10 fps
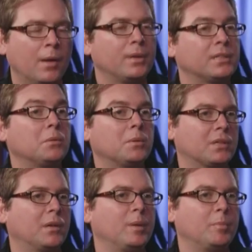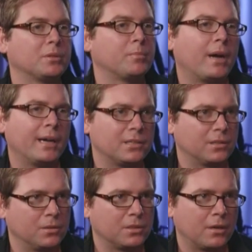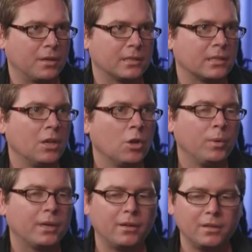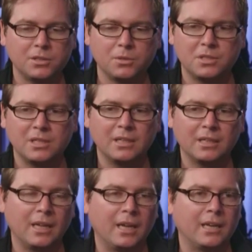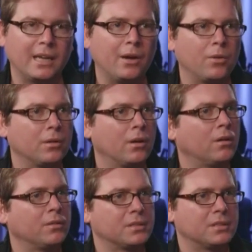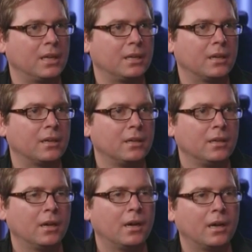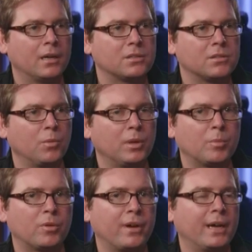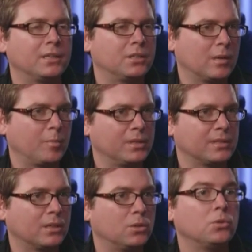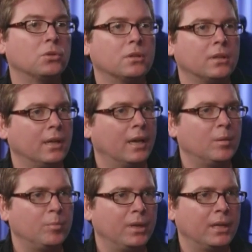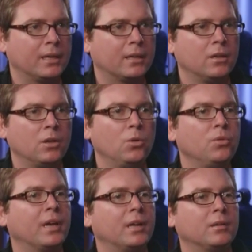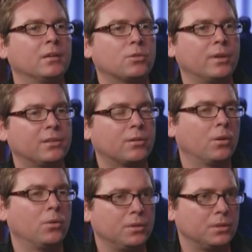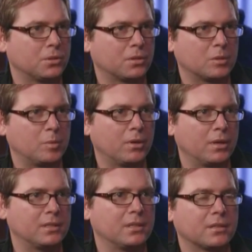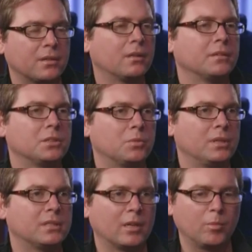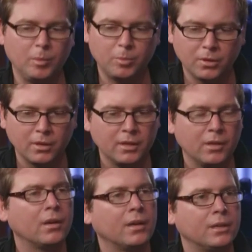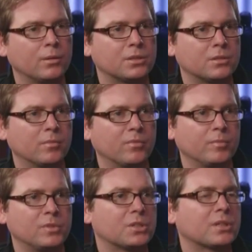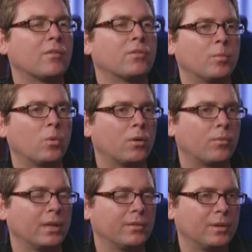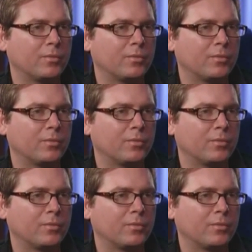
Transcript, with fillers: We can see what's on people's minds in those areas. We can also syndicate out all this data uh, so that we can provide it to companies like Google and Bing, who then create their own user experiences on all these tweets to help people, uh, you know, discover more relevant